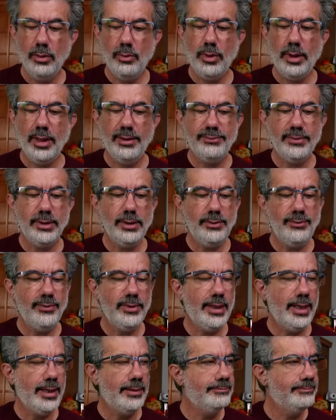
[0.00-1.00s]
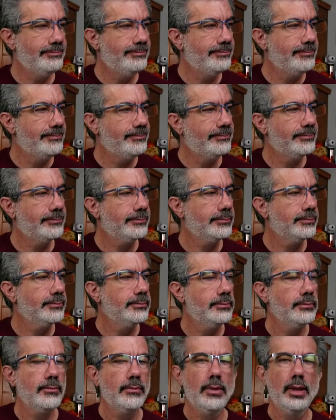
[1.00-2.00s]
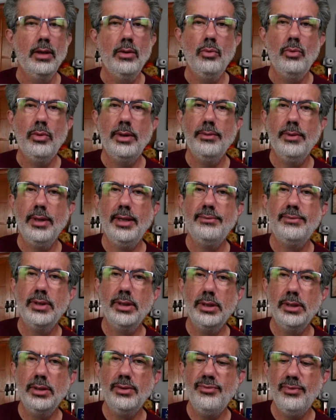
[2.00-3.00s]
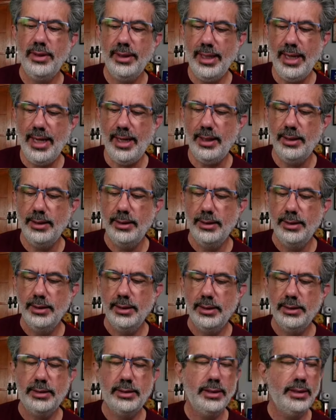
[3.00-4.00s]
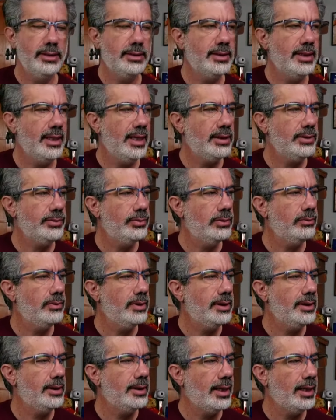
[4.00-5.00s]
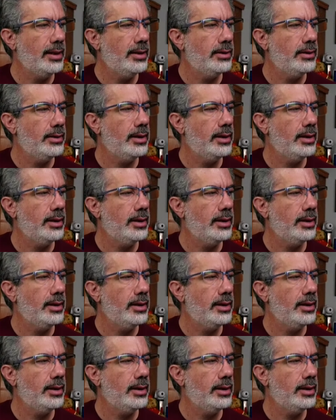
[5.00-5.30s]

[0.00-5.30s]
We'll have to look for that. We will have to look for that. Is the actual one there?